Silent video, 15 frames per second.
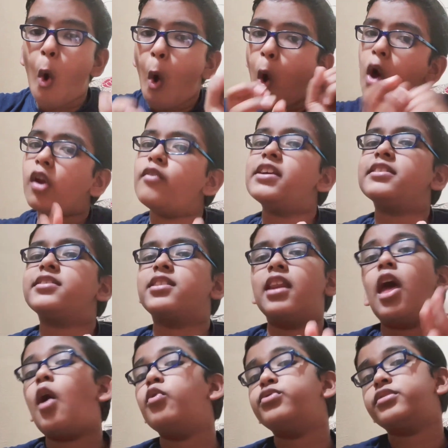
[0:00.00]
always
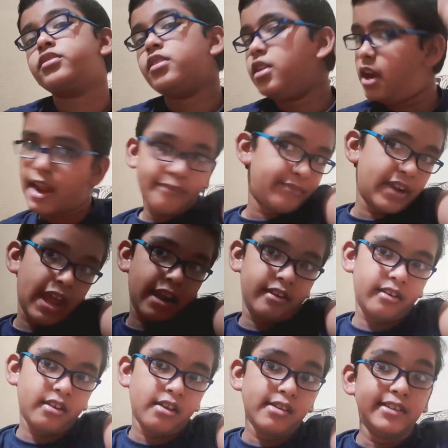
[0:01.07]
loves left hand.
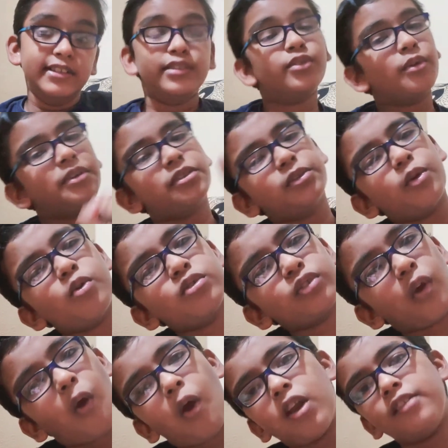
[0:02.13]
So he throws
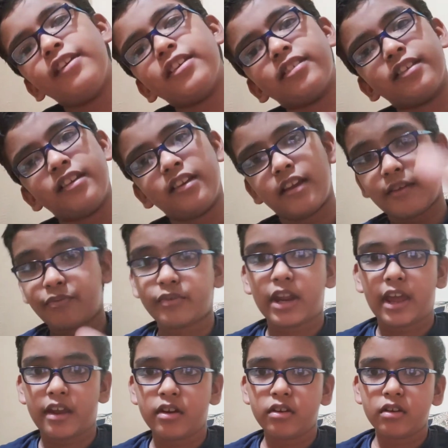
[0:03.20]
always in left
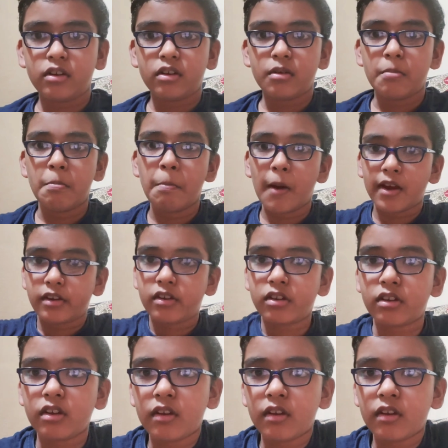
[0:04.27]
hand. But